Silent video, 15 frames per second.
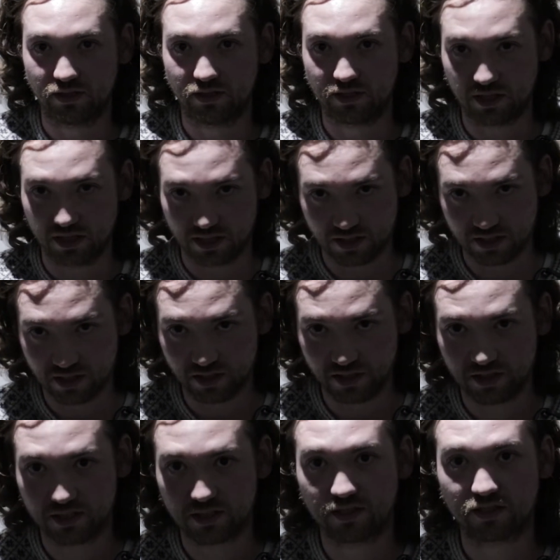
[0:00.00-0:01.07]
studied
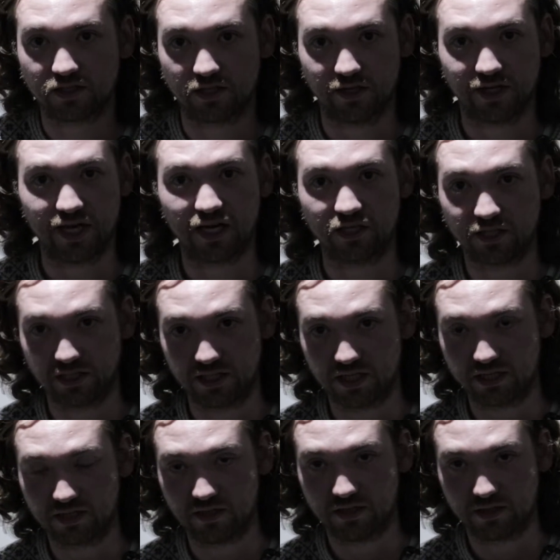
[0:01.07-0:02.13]
science, so he actually
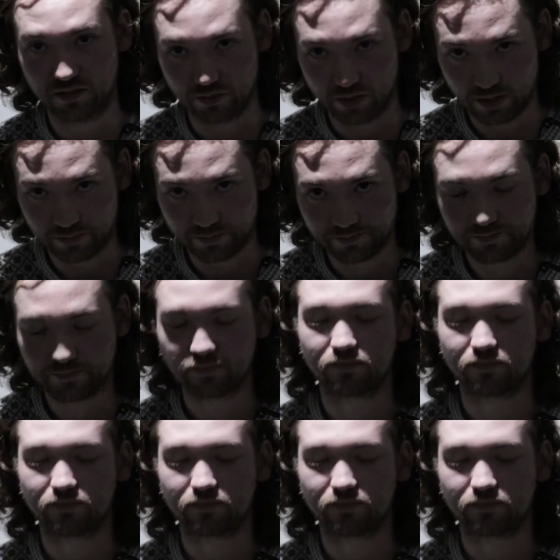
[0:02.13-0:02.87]
did science as well.